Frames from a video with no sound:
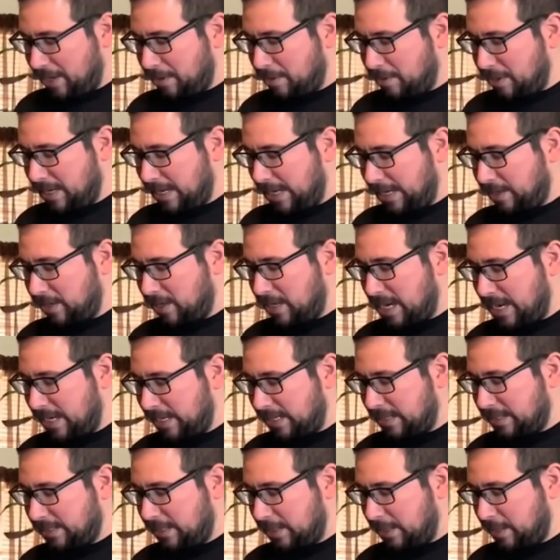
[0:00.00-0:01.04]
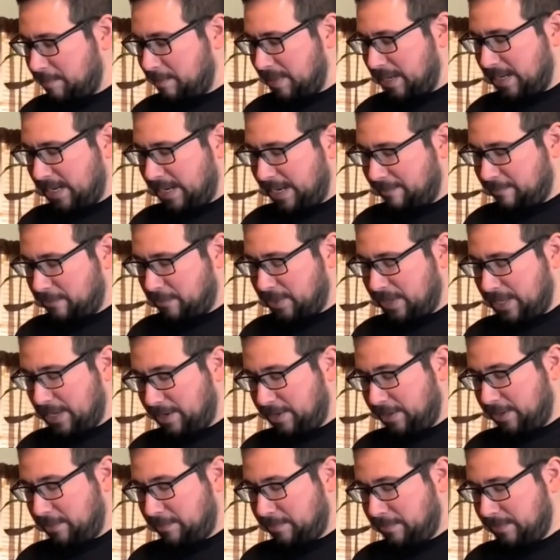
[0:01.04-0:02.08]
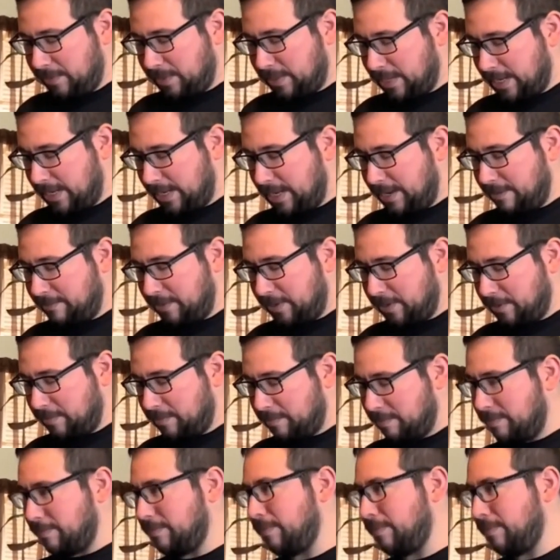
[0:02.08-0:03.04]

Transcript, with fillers: you, and I could not continue my life without you. I love you,